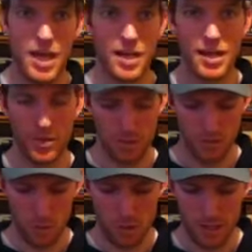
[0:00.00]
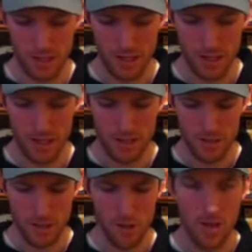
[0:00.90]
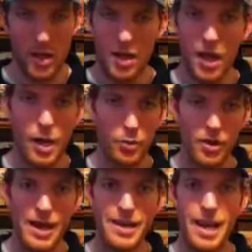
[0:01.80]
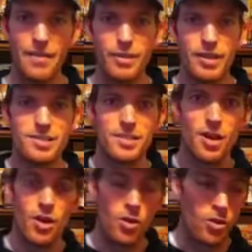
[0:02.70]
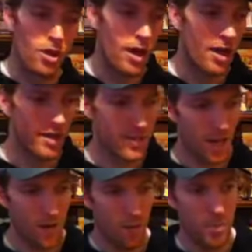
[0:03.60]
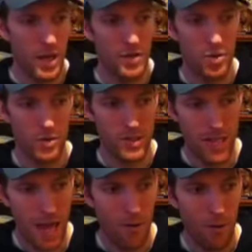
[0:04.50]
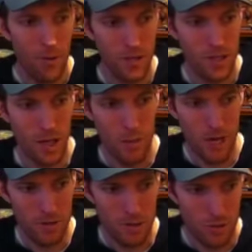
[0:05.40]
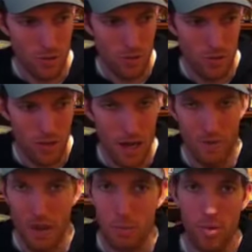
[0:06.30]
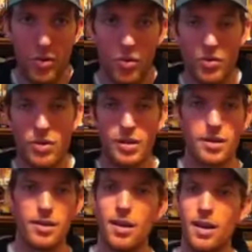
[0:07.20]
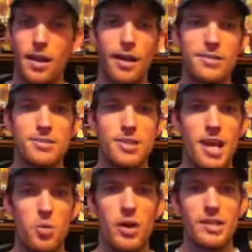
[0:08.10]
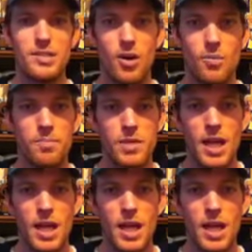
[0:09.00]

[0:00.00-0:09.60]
I was fortunate to get it. So I'm glad to have this. Excited for Pandora's Tower, which is coming out soon. I have that pre-ordered and just can't wait. So